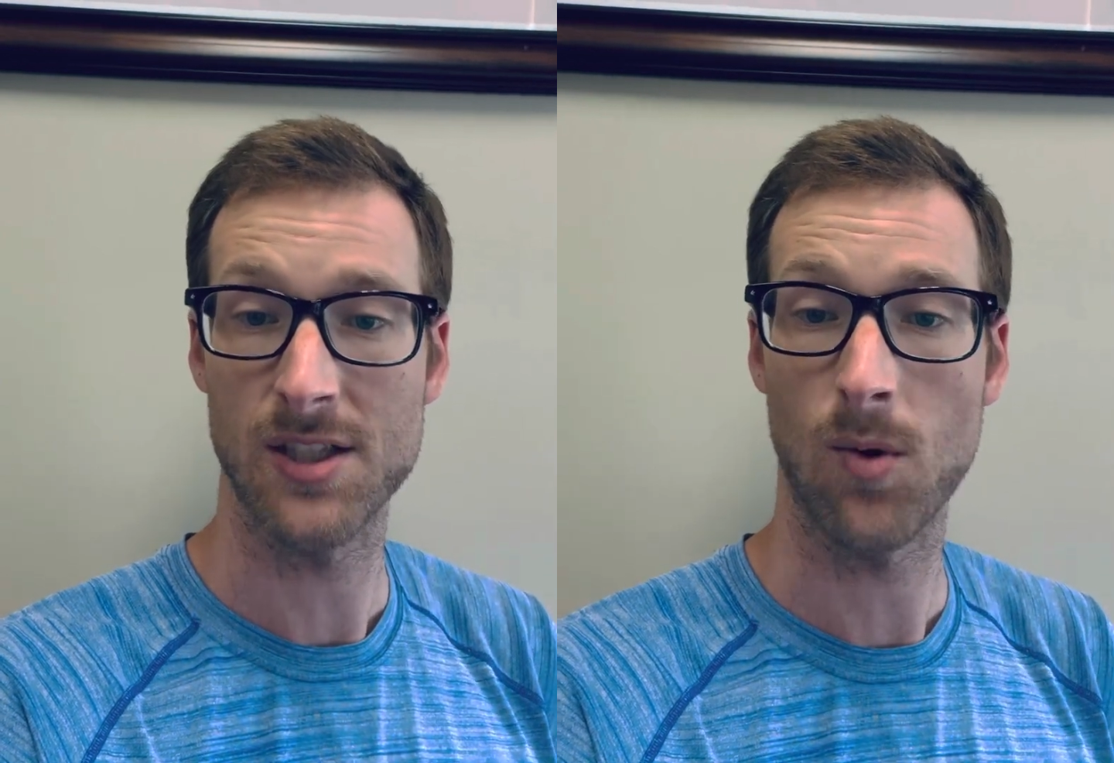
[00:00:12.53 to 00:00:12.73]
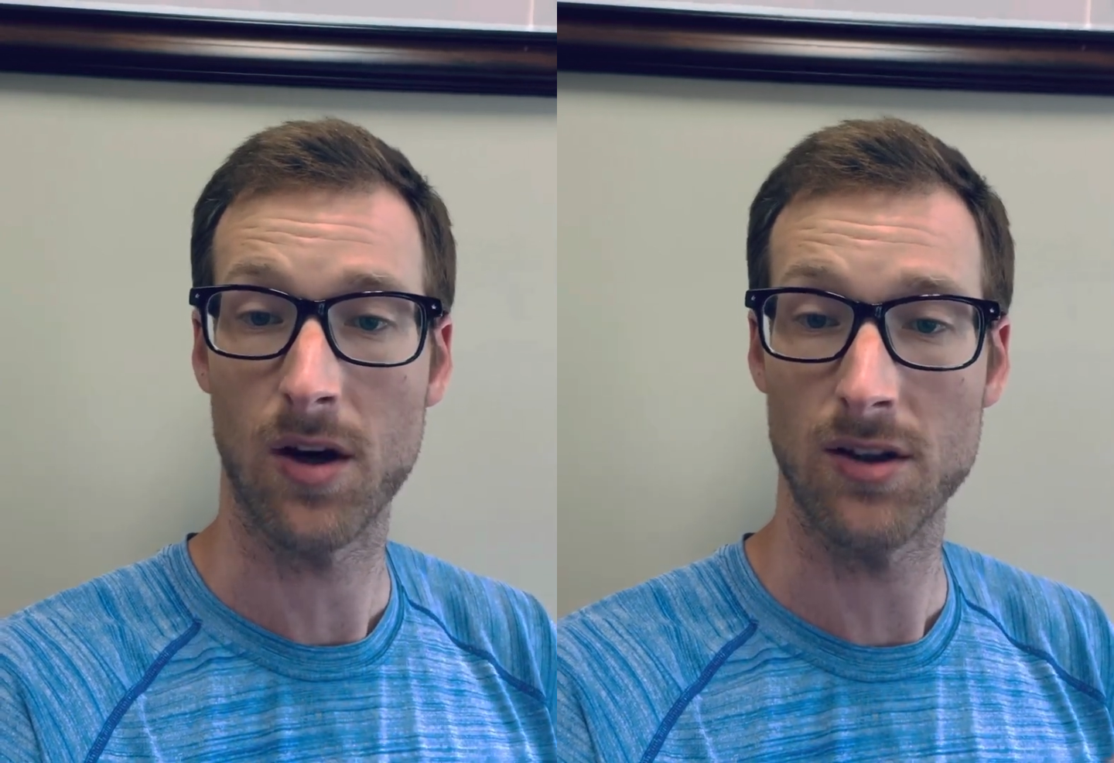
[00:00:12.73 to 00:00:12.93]

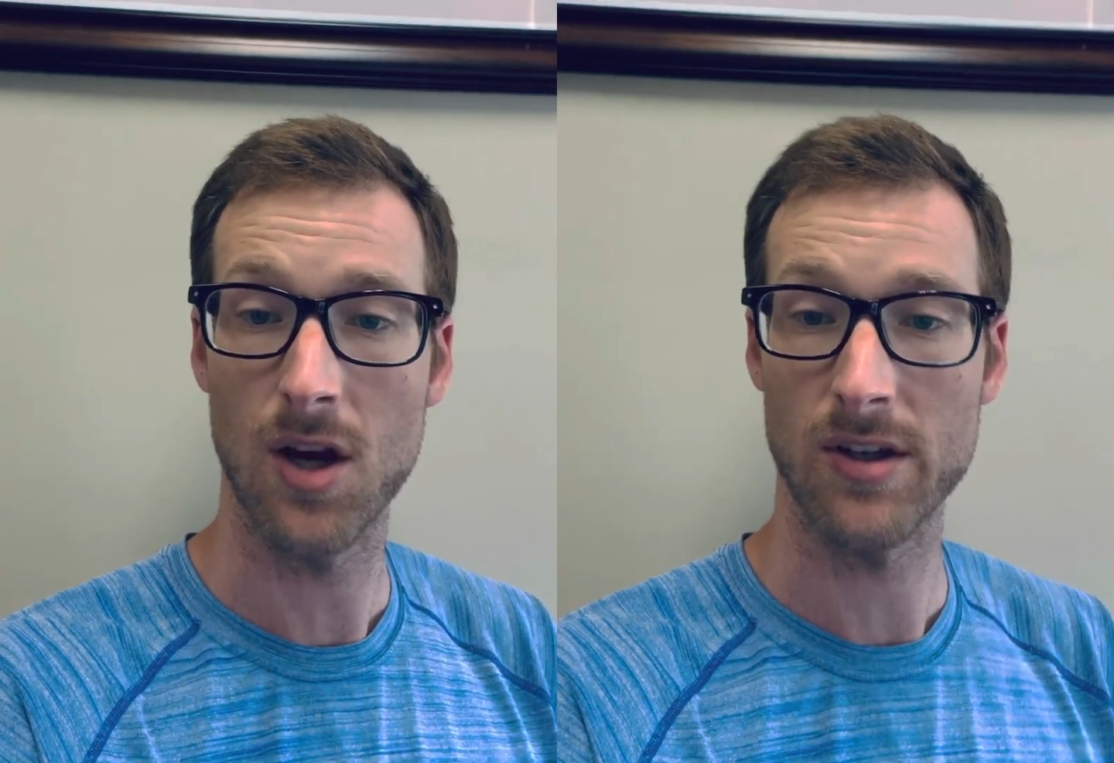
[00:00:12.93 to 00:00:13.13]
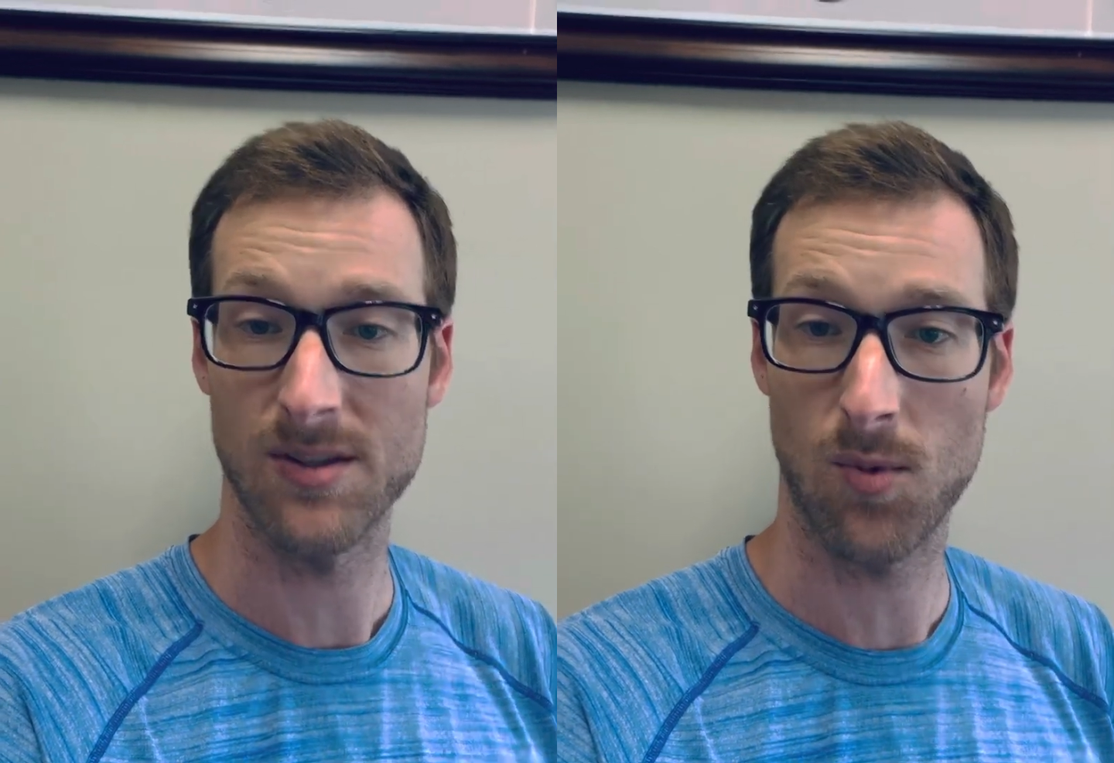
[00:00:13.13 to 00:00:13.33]
to our
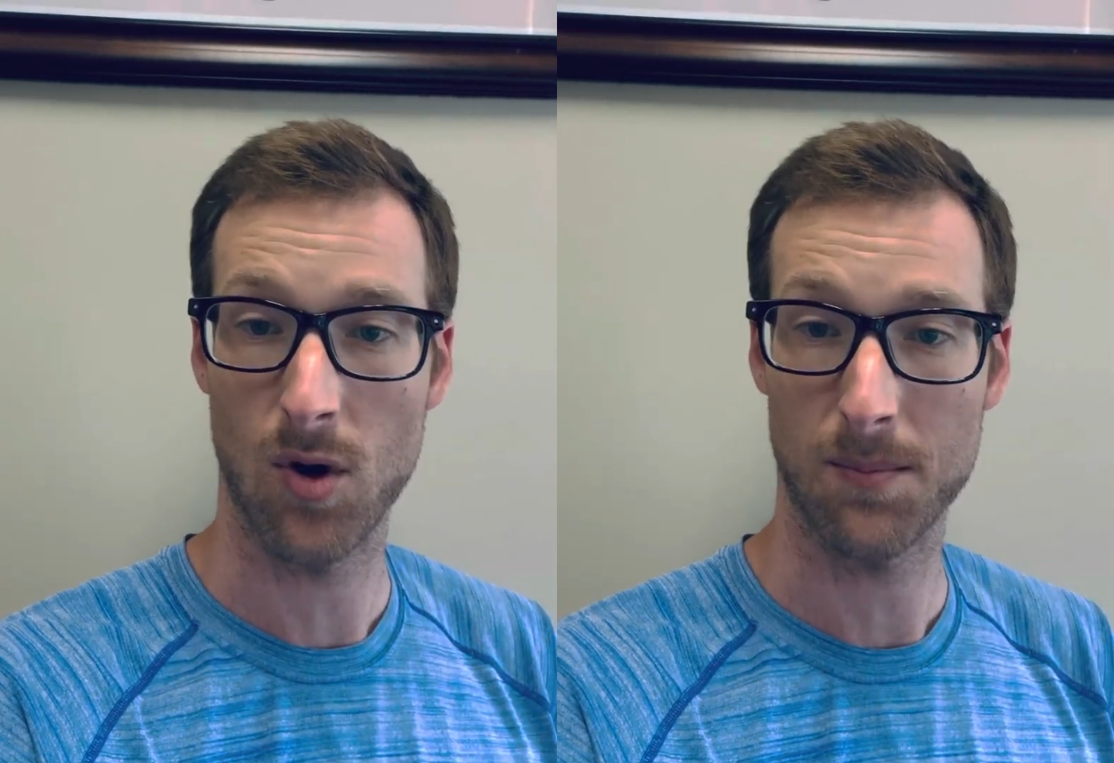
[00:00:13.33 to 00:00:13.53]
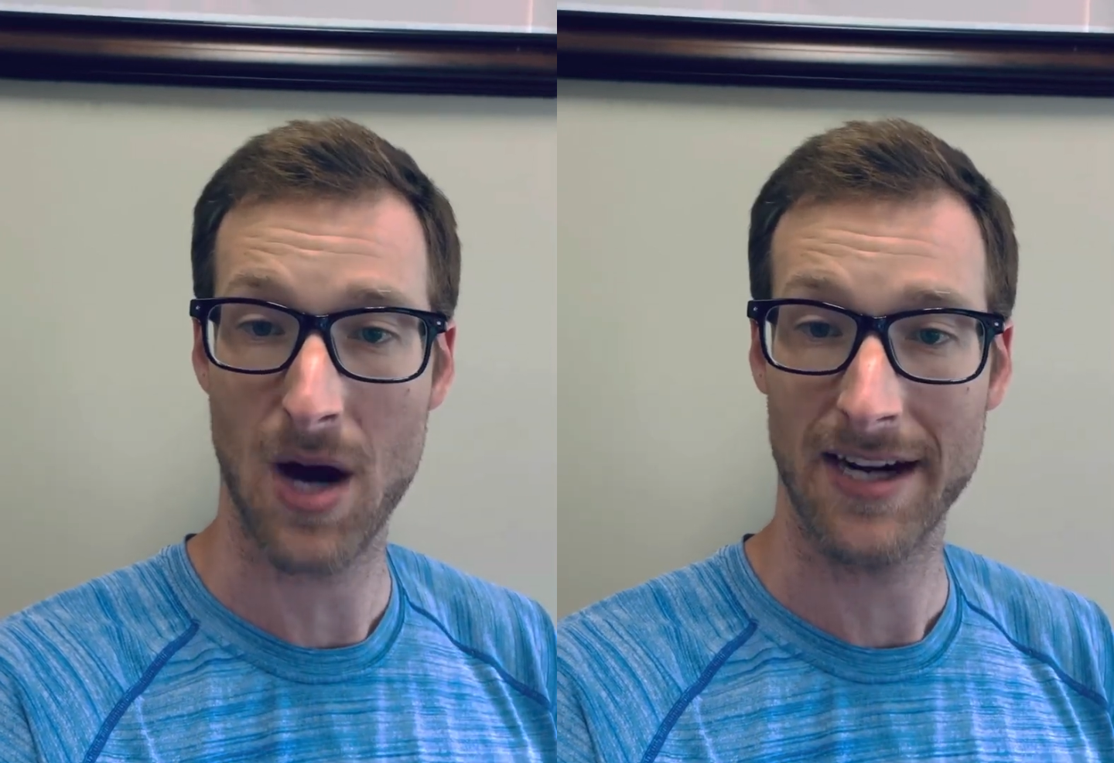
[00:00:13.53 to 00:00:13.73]

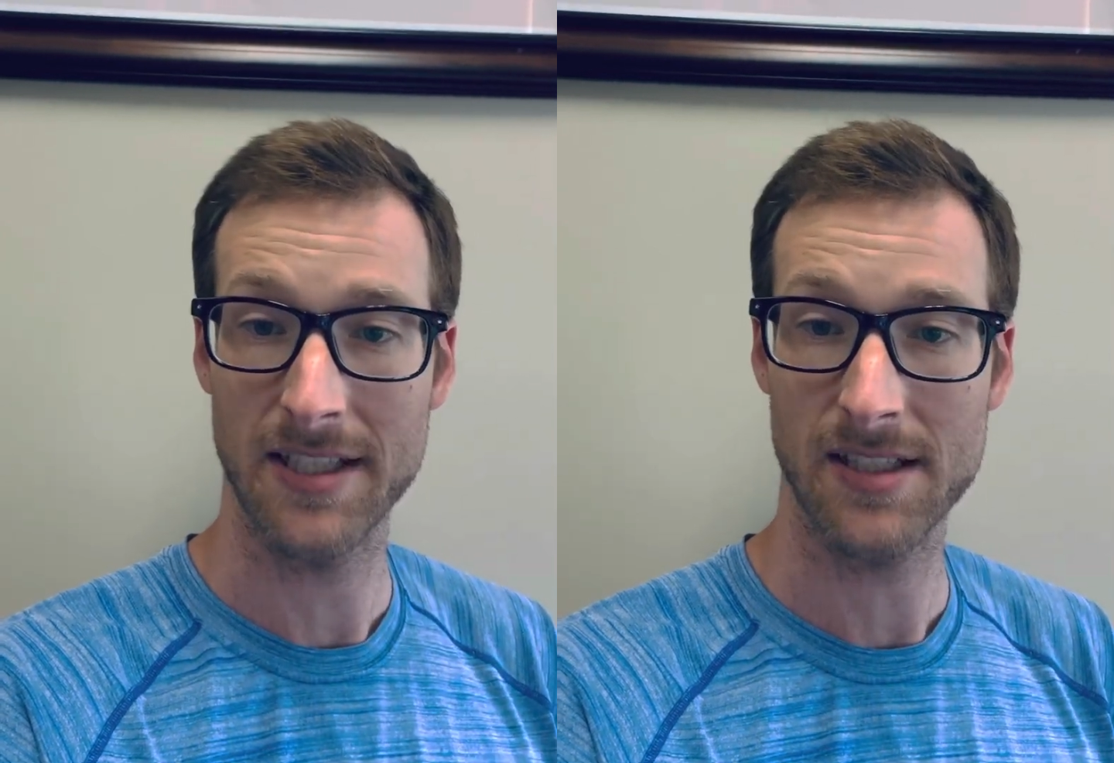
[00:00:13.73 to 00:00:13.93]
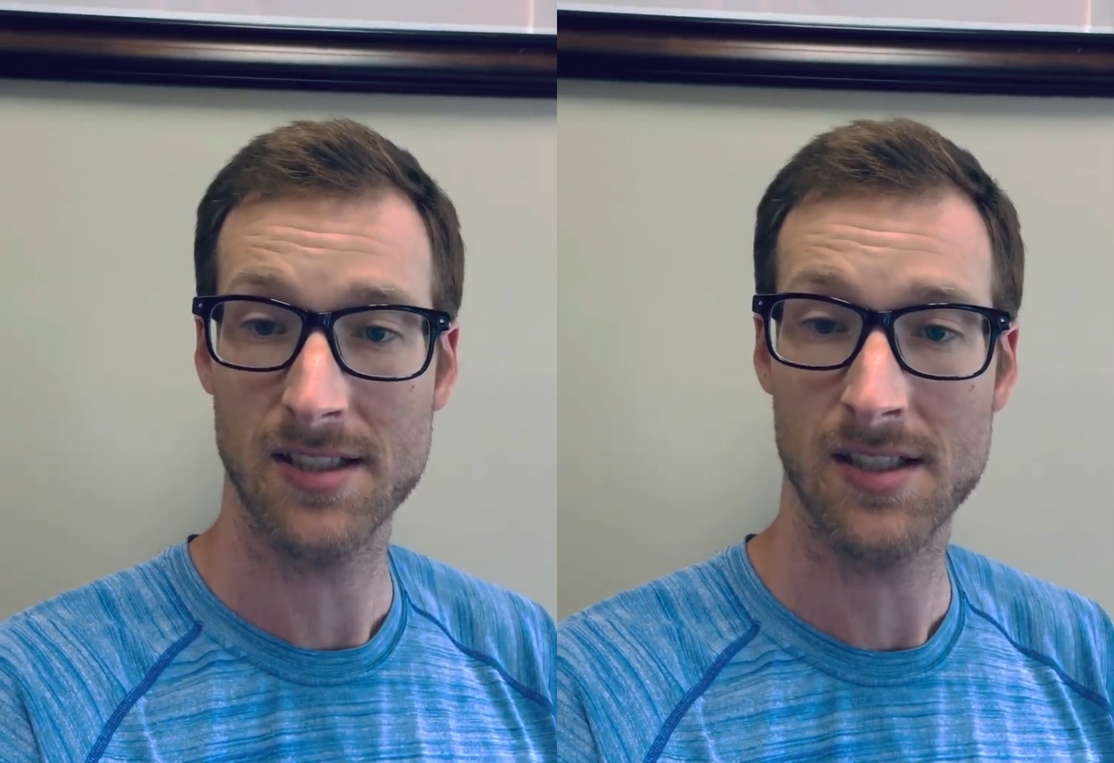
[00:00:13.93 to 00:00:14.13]
Logansport
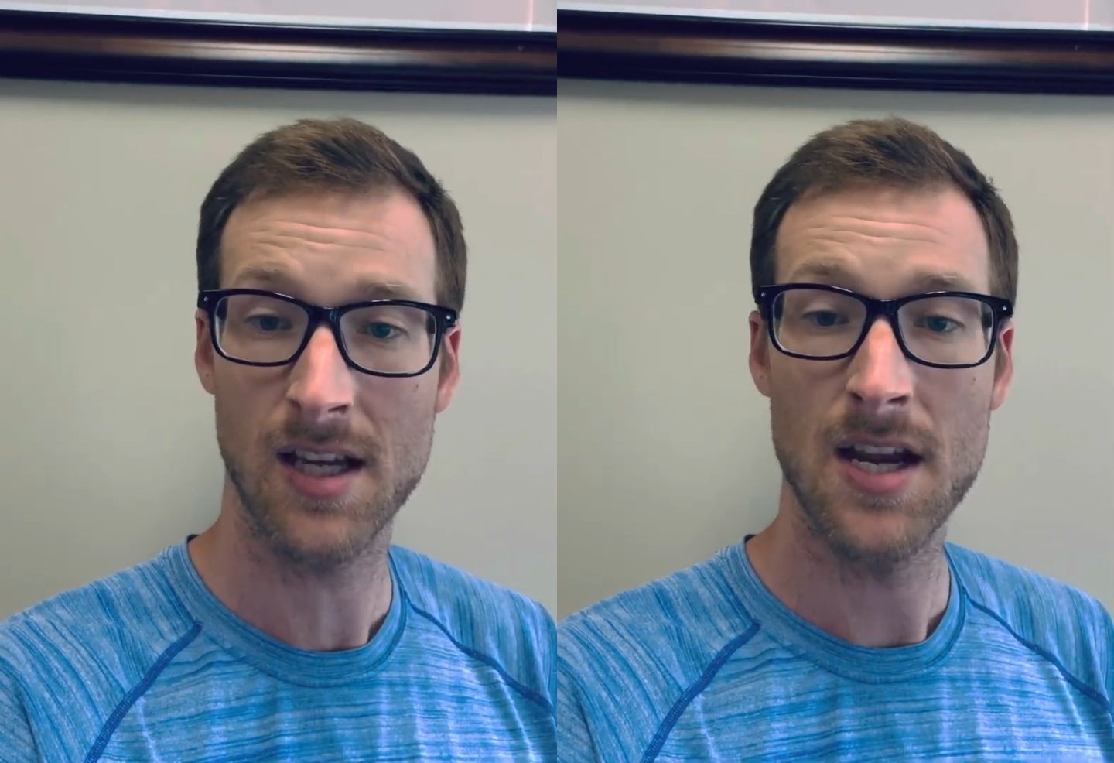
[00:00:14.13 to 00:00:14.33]
practice.